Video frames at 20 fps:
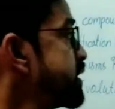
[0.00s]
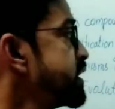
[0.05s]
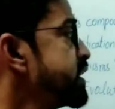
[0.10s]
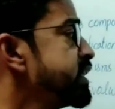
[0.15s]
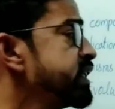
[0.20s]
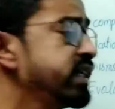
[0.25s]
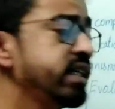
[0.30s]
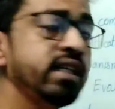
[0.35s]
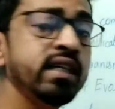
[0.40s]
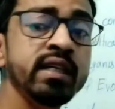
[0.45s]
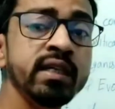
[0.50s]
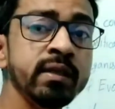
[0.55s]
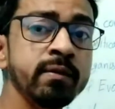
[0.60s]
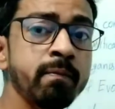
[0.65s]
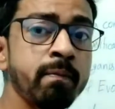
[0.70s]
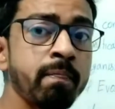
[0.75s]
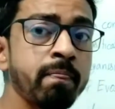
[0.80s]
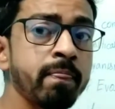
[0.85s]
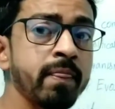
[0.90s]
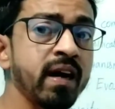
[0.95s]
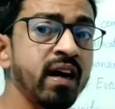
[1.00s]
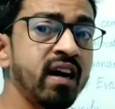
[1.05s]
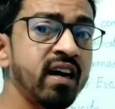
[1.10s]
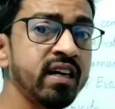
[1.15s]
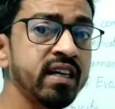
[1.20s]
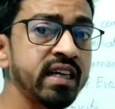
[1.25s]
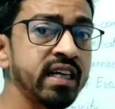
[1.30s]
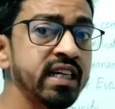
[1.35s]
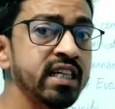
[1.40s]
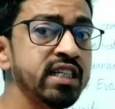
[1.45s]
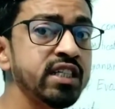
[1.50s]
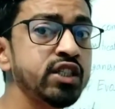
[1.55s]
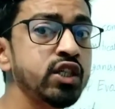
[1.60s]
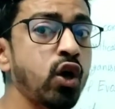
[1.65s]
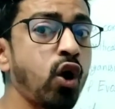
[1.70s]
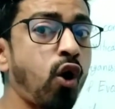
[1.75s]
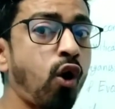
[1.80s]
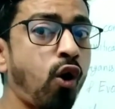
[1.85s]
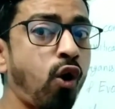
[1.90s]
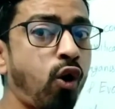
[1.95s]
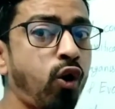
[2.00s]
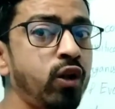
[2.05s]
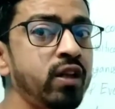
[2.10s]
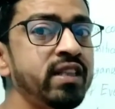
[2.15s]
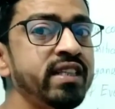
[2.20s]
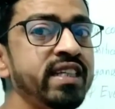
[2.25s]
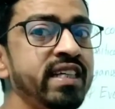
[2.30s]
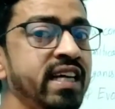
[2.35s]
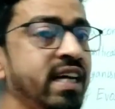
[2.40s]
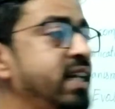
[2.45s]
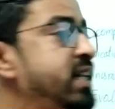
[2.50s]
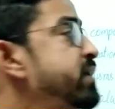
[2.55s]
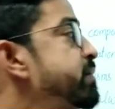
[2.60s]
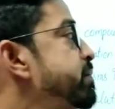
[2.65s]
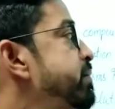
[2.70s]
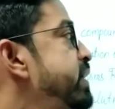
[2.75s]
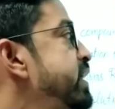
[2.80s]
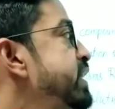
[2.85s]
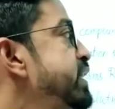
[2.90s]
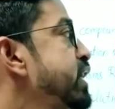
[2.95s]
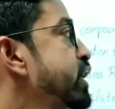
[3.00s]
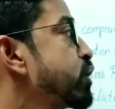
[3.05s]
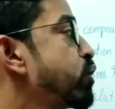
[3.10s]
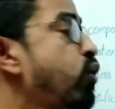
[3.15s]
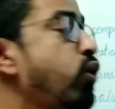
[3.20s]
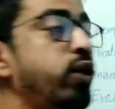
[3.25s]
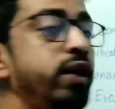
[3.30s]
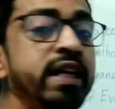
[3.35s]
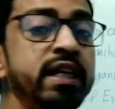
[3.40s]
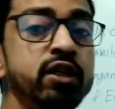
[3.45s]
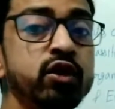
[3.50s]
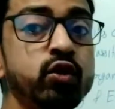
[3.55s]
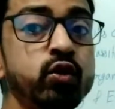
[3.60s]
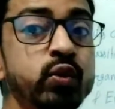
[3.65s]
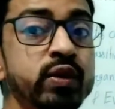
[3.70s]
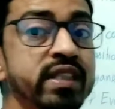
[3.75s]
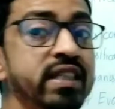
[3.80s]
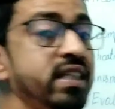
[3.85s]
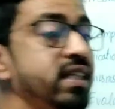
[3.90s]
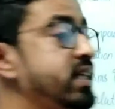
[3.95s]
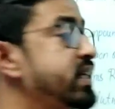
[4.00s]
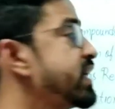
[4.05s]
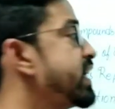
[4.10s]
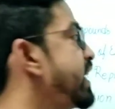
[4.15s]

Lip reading: he arranged all the elements according to their